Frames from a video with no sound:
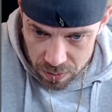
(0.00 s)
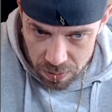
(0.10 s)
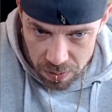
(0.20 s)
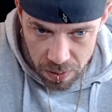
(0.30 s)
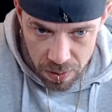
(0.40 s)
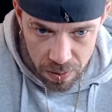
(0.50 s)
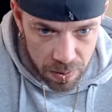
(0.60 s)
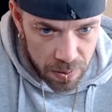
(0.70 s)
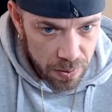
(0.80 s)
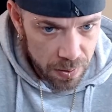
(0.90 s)
Huh.
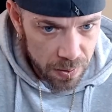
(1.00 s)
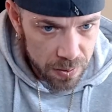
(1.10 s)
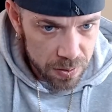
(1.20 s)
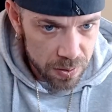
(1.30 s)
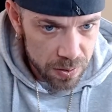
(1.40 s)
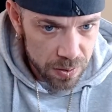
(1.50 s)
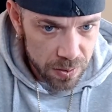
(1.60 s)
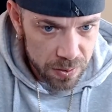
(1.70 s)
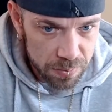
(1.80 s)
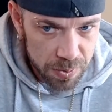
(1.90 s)

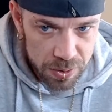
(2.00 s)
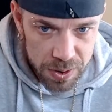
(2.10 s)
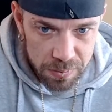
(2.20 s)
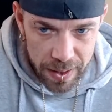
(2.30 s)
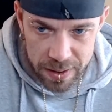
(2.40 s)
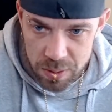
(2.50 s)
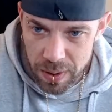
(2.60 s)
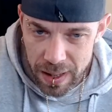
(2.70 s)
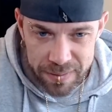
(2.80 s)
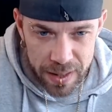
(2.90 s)
The bushy bands. We'll
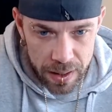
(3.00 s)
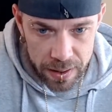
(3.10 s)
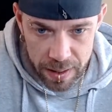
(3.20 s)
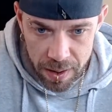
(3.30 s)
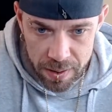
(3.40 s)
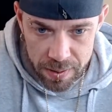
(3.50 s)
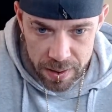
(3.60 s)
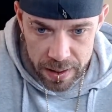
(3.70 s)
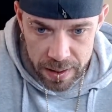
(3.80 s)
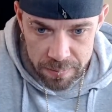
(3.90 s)
have none of them. I don't think
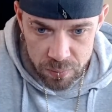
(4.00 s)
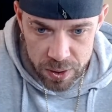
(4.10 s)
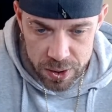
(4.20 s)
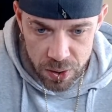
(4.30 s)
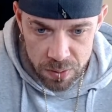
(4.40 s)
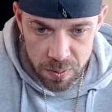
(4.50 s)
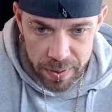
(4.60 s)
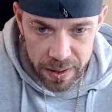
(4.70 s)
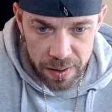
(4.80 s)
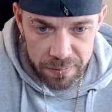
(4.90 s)
any of them really suit what we're
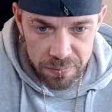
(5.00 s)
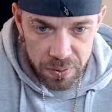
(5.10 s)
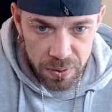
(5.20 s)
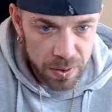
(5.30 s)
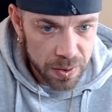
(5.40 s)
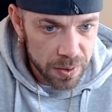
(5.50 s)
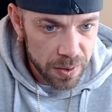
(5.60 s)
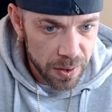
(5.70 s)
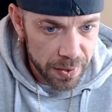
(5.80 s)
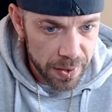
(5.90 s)
going for.
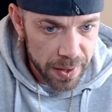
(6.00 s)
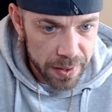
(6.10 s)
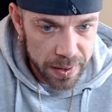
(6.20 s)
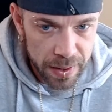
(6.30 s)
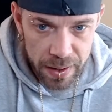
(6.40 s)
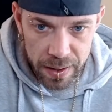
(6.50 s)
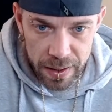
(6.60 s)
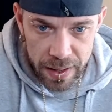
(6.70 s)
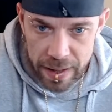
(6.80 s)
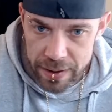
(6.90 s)
And then,
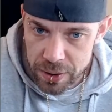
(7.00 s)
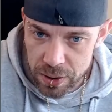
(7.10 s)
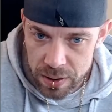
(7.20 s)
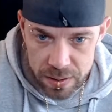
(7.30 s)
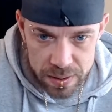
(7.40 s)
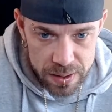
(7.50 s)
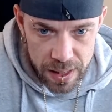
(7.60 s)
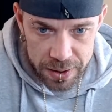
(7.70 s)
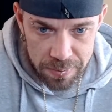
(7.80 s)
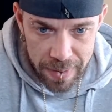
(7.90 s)
and you can
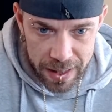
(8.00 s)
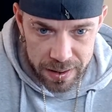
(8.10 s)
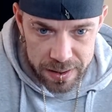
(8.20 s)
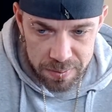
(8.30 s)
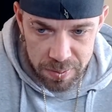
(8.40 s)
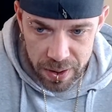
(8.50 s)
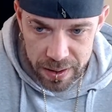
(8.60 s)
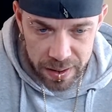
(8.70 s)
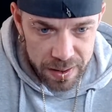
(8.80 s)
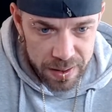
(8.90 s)
select your magnets to put in there.